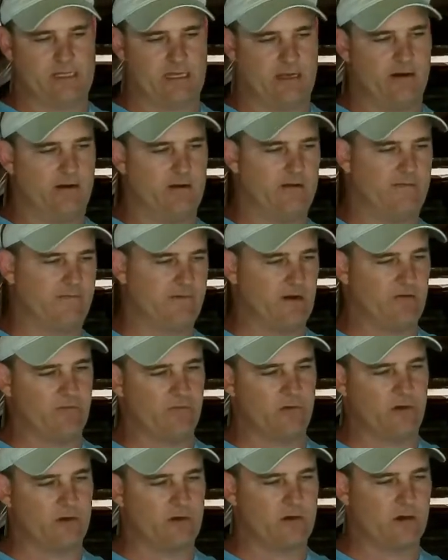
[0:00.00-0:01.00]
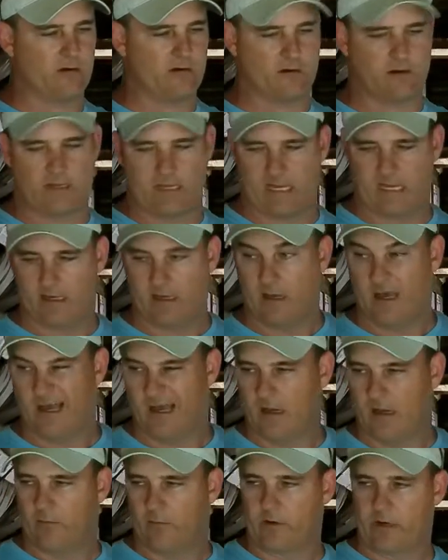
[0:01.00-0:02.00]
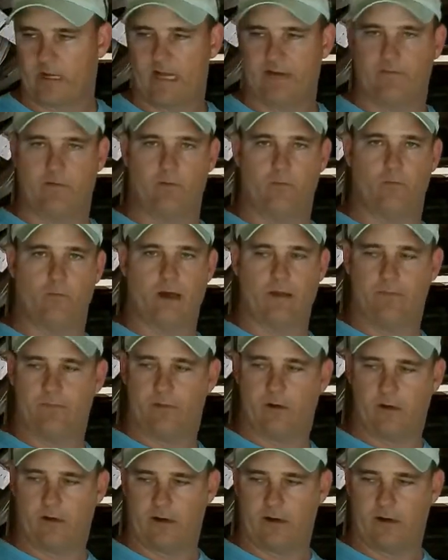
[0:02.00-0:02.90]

area for everyone to congregate. We're gonna have a wet bar